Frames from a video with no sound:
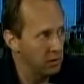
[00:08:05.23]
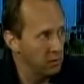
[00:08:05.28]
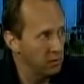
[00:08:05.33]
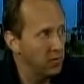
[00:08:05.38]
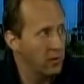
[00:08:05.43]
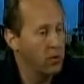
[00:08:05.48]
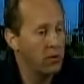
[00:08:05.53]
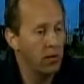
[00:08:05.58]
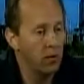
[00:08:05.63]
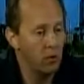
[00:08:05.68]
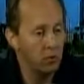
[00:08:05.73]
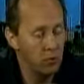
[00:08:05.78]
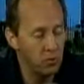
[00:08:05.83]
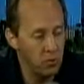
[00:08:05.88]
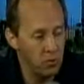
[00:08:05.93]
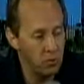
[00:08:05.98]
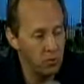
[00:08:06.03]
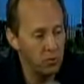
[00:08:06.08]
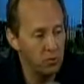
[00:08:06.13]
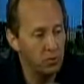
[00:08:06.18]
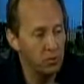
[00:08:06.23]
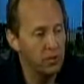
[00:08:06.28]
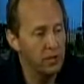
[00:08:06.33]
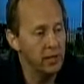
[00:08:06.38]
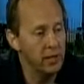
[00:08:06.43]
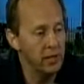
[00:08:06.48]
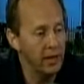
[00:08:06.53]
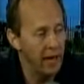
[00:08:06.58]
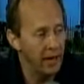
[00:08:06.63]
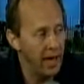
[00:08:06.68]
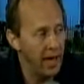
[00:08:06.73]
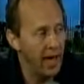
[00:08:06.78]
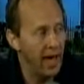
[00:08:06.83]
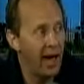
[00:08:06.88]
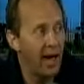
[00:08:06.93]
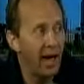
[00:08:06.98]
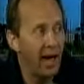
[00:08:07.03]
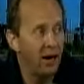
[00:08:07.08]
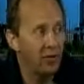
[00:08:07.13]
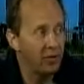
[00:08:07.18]
They are literally
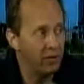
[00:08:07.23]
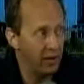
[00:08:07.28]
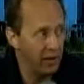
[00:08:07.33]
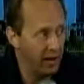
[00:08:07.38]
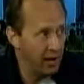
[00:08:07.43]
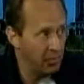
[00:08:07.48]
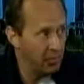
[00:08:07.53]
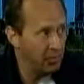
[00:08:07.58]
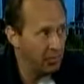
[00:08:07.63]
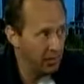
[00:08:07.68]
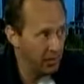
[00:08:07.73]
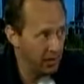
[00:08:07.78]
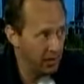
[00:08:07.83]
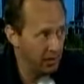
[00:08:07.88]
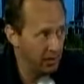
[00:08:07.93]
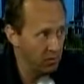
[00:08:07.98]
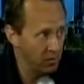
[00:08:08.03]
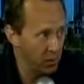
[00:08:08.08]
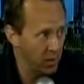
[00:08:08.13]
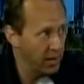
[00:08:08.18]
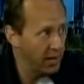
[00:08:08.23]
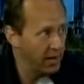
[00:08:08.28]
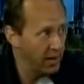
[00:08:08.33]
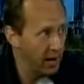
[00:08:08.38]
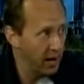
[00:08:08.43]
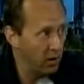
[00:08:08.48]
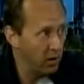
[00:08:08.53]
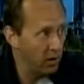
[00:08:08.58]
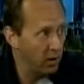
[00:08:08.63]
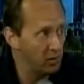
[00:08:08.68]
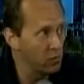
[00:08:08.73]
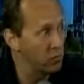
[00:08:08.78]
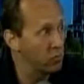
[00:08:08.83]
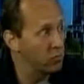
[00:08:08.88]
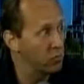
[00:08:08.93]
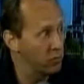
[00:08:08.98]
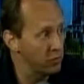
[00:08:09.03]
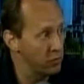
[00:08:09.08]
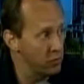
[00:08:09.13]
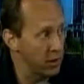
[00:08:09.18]
half empty right now in
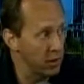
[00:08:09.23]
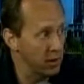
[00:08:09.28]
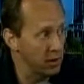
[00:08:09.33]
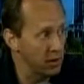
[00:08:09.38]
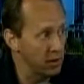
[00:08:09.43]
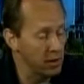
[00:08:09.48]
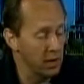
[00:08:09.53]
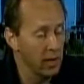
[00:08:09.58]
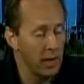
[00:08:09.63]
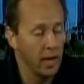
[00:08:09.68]
terms of space.